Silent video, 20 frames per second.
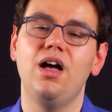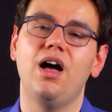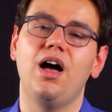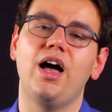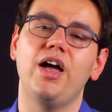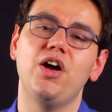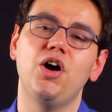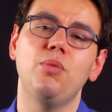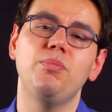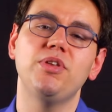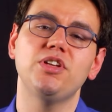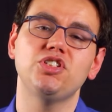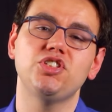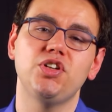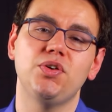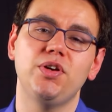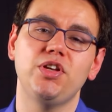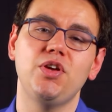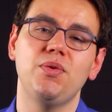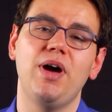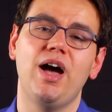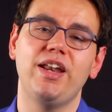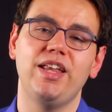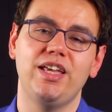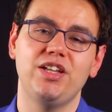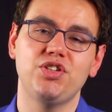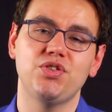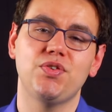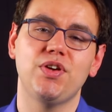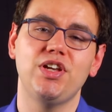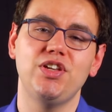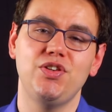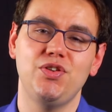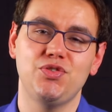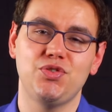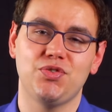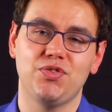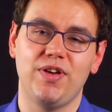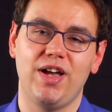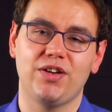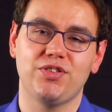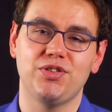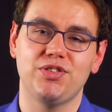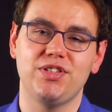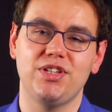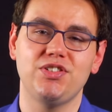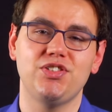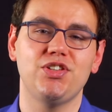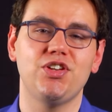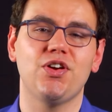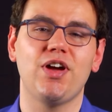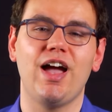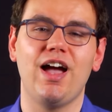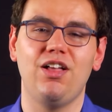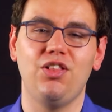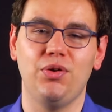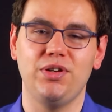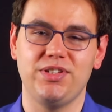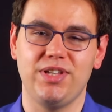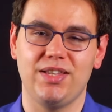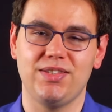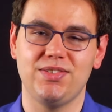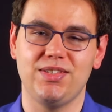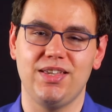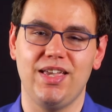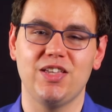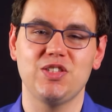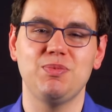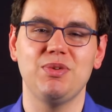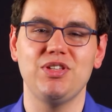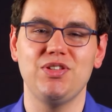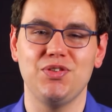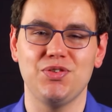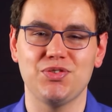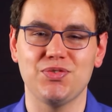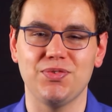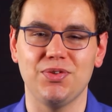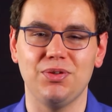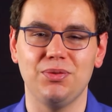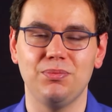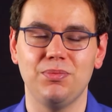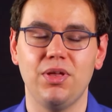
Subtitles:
I hope that showing you how to integrate user factors into your alloy testing has been useful.